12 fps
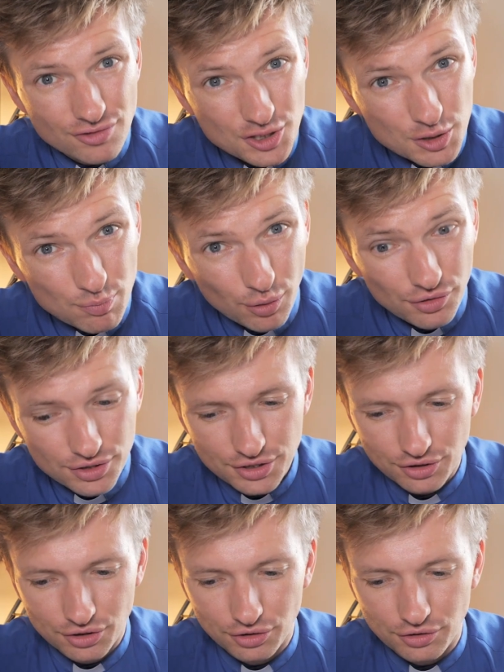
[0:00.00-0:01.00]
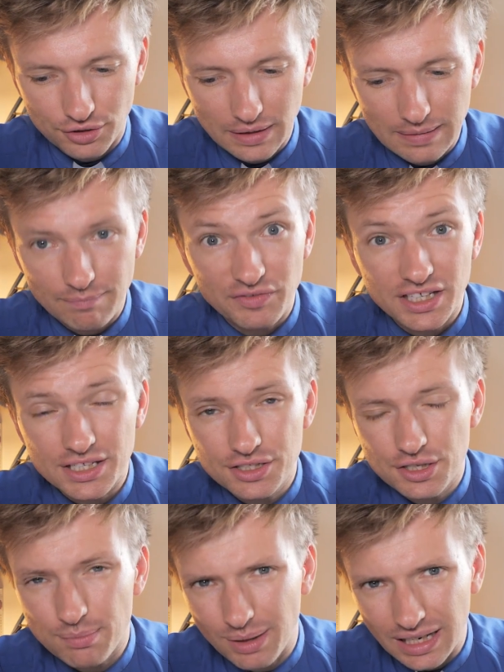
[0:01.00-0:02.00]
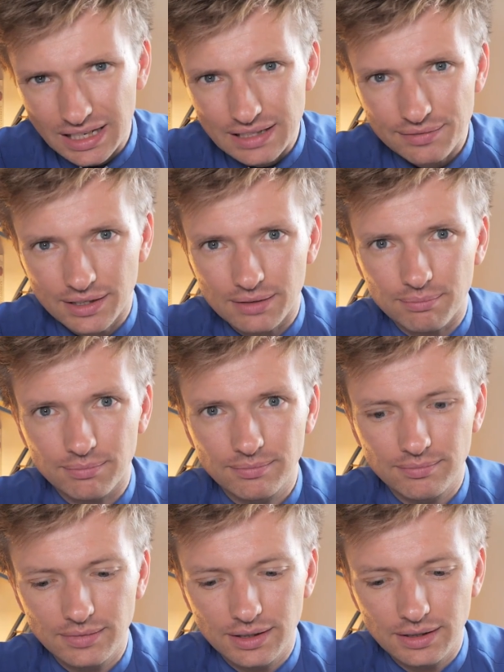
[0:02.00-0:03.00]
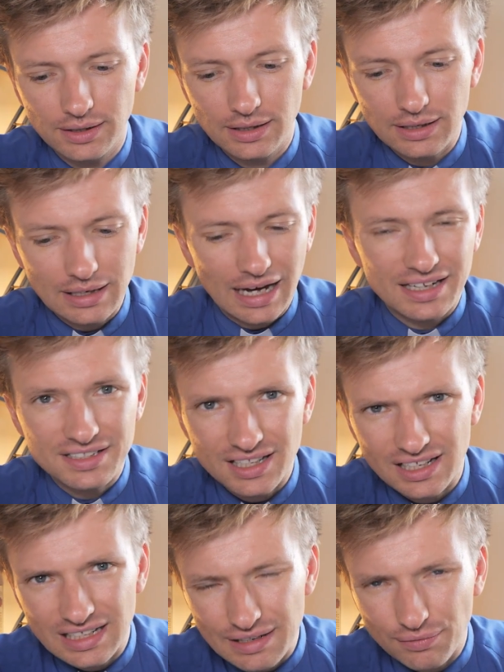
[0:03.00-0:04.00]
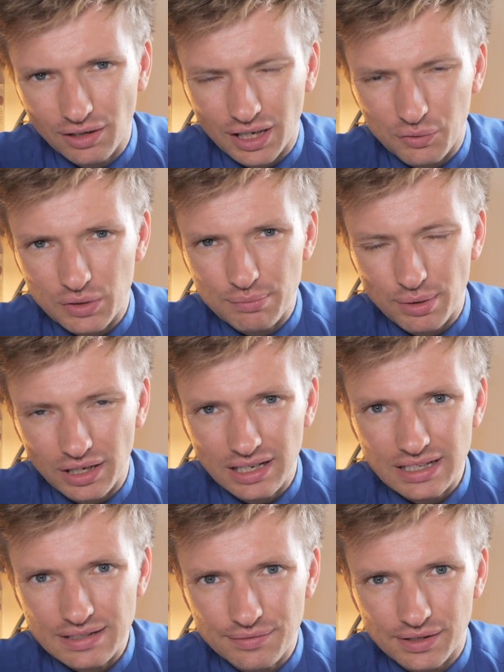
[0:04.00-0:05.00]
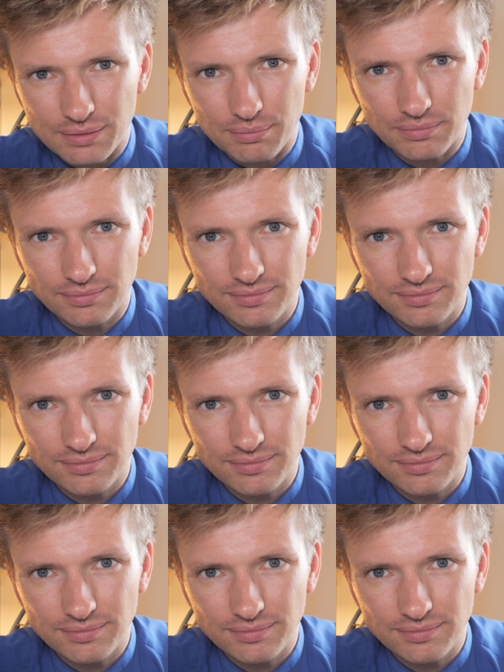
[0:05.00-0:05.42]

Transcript: response to God is to believe Him and to live like we believe Him,